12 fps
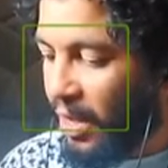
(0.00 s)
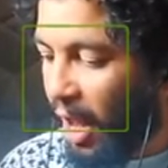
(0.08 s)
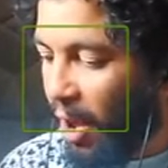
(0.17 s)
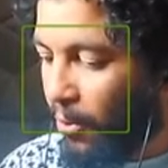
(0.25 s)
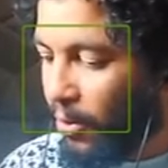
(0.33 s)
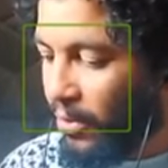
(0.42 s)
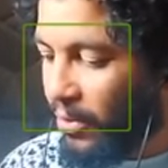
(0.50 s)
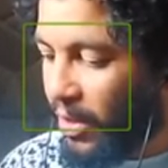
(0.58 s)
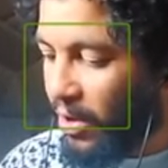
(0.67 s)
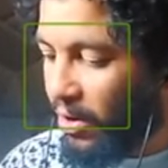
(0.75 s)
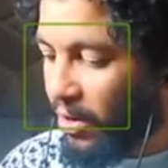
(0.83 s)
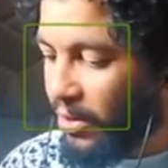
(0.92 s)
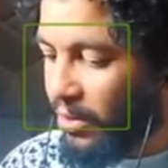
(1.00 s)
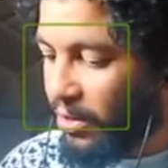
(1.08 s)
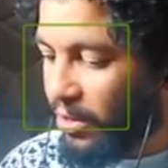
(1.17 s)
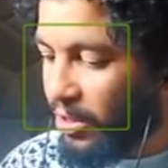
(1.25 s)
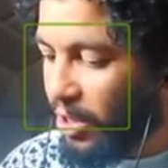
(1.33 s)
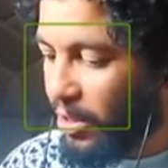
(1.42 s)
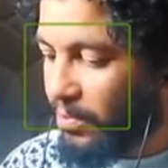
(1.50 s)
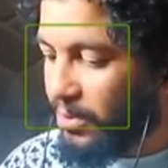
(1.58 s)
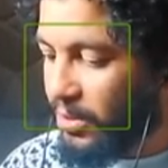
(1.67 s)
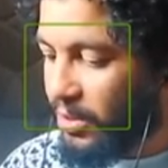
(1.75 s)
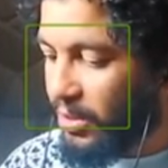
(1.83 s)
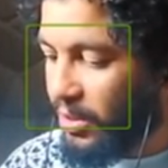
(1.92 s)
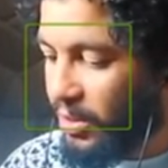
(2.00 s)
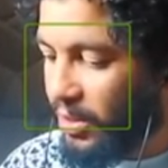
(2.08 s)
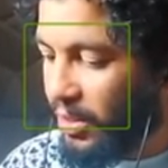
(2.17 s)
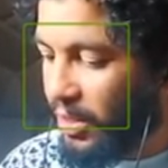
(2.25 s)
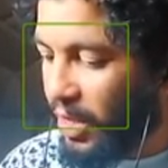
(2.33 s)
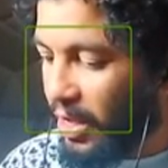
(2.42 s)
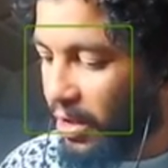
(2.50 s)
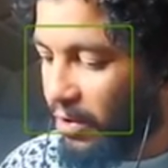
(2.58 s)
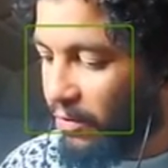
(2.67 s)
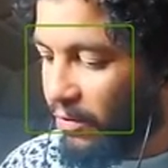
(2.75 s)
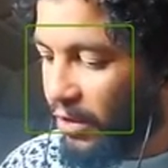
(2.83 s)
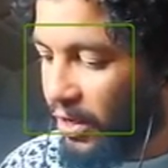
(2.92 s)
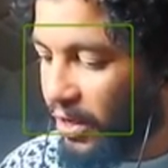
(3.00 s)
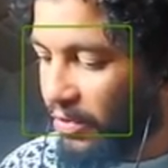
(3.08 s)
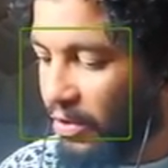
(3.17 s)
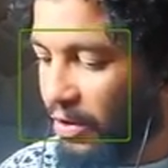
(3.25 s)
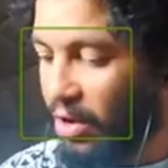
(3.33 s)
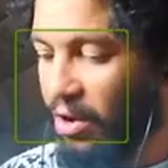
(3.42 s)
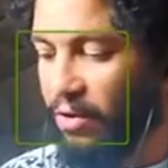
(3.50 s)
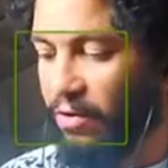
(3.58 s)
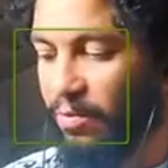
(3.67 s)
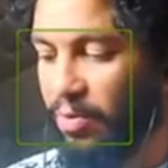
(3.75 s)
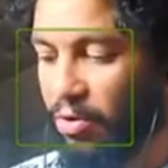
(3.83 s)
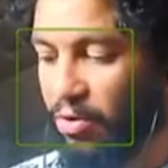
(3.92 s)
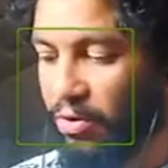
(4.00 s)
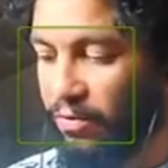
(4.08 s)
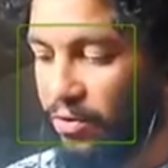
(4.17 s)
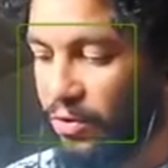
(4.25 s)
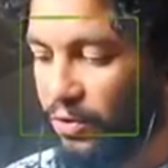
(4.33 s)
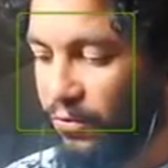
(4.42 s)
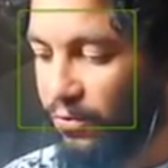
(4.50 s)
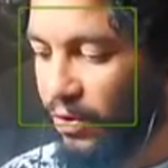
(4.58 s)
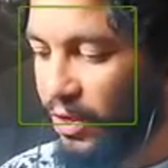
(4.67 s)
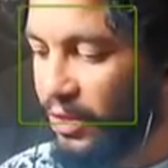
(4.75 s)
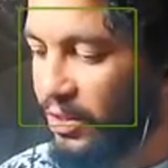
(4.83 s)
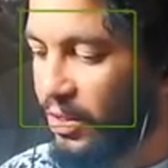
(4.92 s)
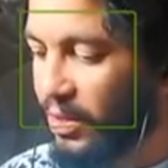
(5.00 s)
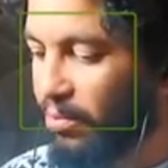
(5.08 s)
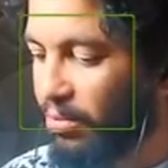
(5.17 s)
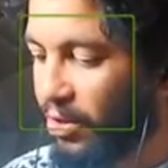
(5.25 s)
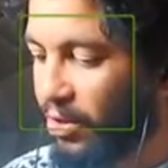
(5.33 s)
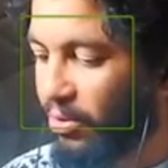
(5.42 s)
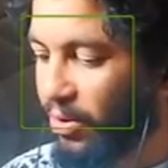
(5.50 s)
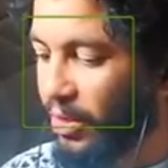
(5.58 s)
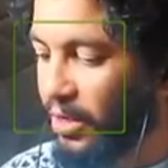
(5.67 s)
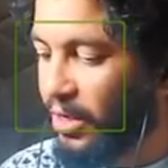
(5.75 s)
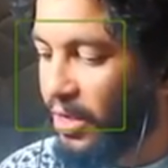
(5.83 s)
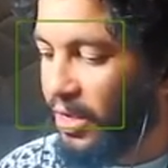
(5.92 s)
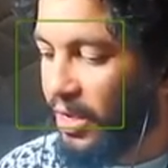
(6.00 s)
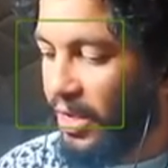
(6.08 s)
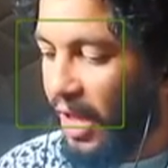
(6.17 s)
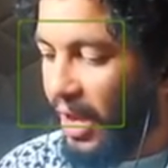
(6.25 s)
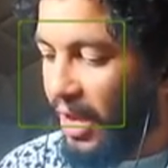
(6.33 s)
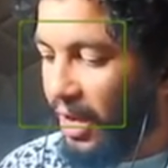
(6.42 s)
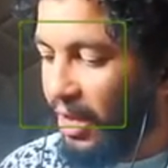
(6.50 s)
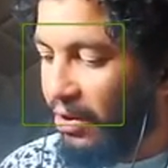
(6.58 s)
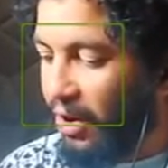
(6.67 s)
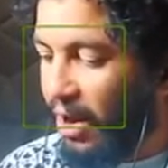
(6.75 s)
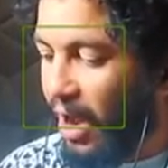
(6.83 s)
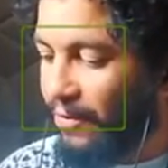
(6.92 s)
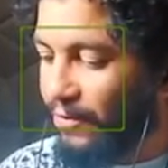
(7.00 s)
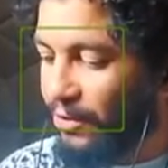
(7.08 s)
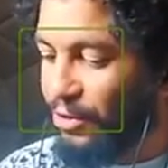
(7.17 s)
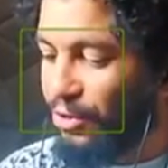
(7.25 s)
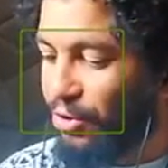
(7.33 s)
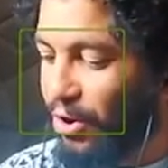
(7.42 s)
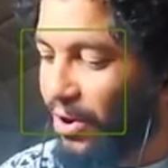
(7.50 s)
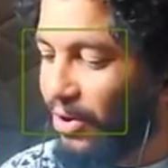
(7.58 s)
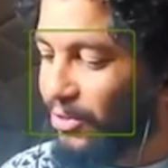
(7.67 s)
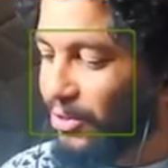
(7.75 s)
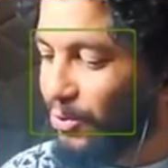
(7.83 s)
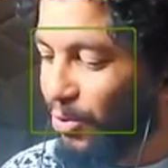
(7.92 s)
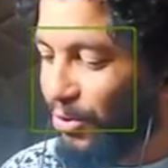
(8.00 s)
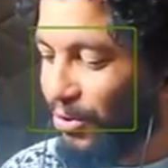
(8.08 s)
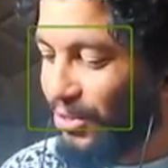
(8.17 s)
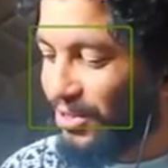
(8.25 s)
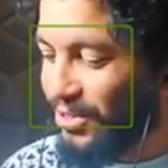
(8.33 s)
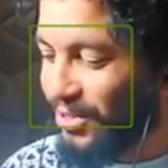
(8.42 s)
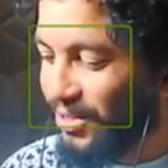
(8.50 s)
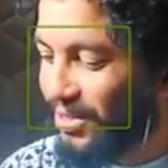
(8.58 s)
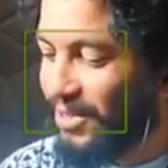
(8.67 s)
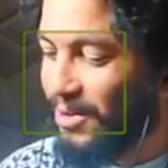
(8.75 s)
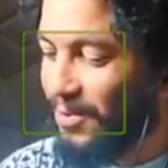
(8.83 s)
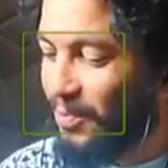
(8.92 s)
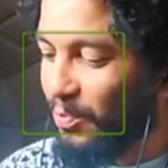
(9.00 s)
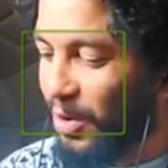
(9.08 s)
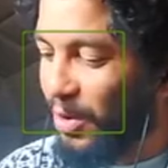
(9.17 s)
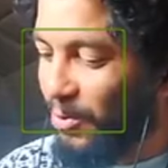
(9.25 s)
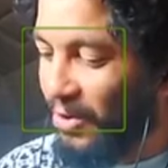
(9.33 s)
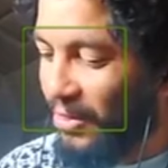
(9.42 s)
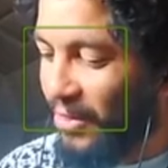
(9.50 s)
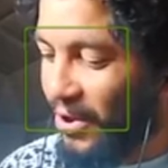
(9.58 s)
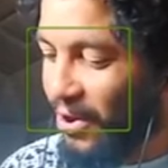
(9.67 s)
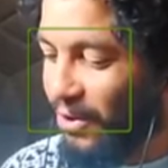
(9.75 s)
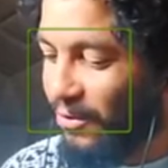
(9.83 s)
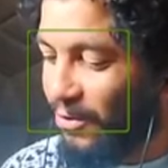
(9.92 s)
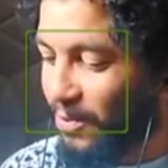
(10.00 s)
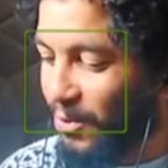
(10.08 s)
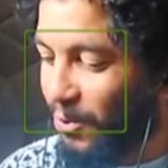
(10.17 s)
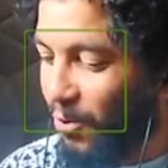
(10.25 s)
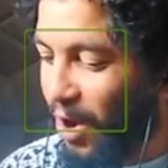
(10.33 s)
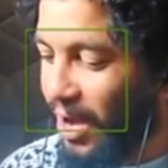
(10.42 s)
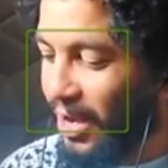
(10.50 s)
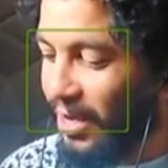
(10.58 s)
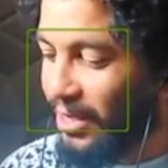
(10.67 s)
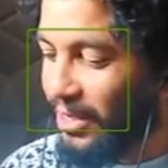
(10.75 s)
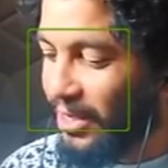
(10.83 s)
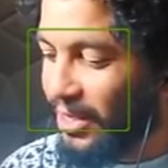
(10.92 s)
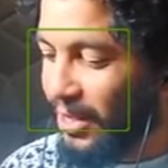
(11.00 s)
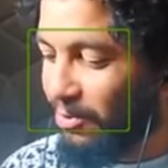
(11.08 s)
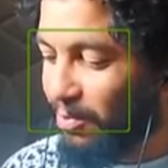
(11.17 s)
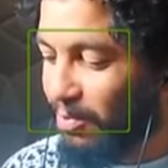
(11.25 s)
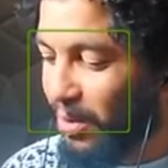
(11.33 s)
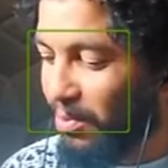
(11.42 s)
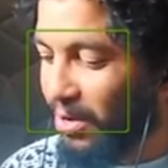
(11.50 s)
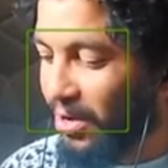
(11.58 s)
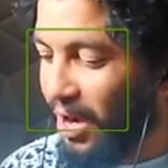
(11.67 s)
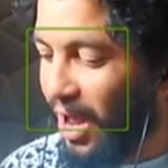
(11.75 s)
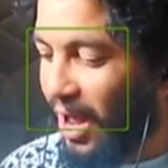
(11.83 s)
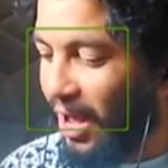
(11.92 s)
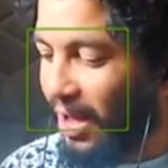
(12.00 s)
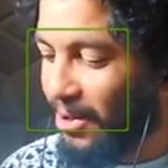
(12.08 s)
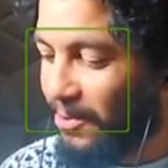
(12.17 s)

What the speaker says: And when they are in their cups, they forget their love, both to friends and brethren. And a letter after draw out swords. But when they are from the wine, they remember not